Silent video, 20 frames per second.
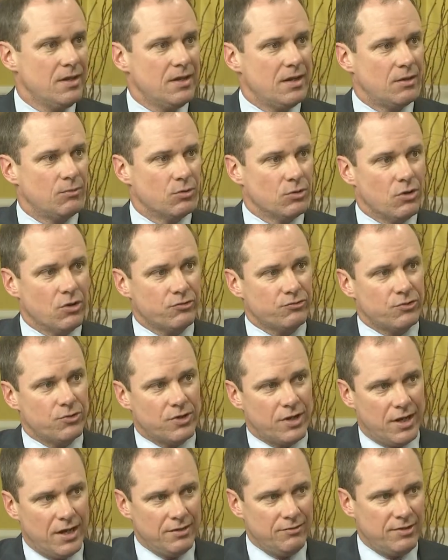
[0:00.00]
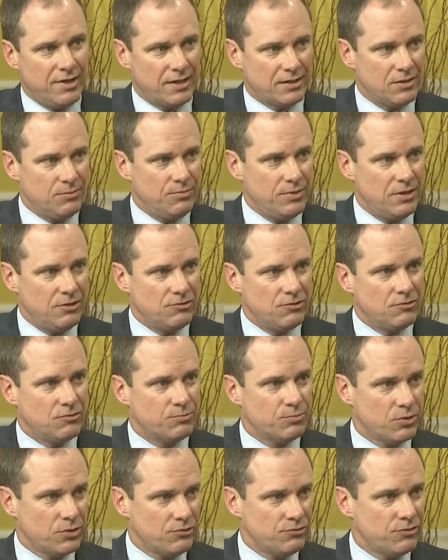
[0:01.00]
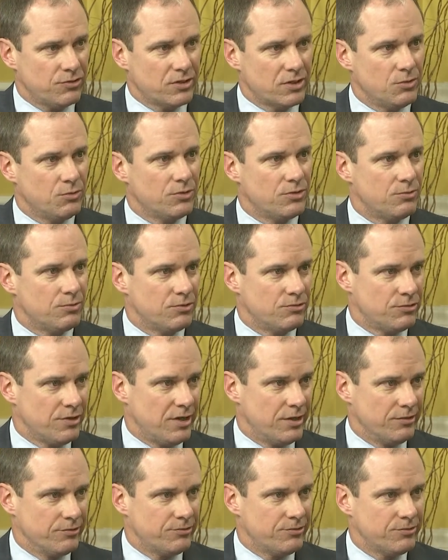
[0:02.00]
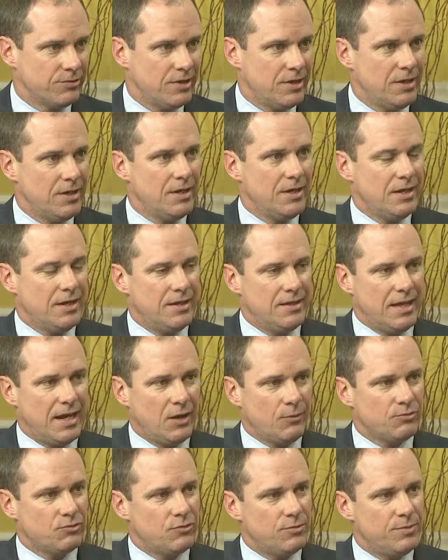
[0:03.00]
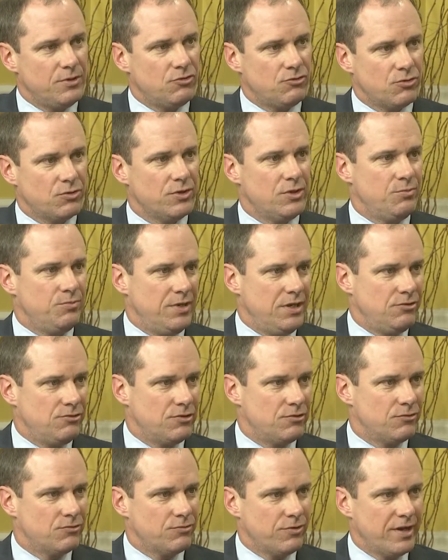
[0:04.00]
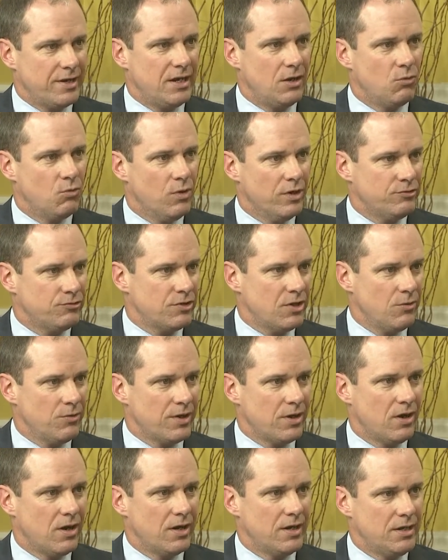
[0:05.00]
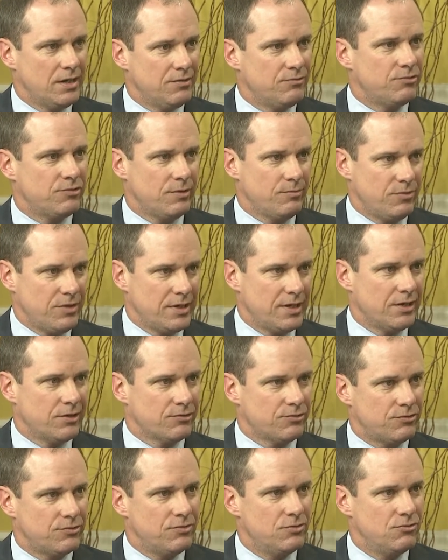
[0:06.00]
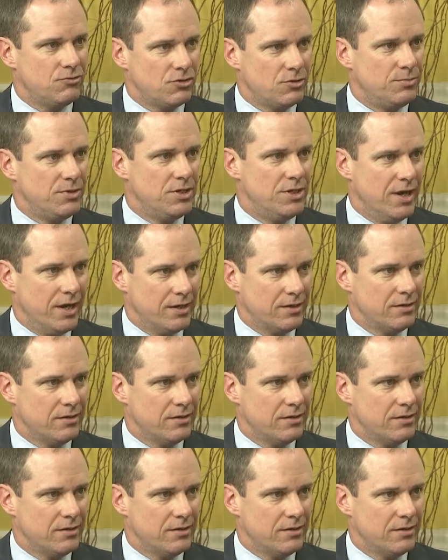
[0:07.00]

and will also contact the patients personally with the results. That helps to be sure that patients find out what's going on and if something else should be done.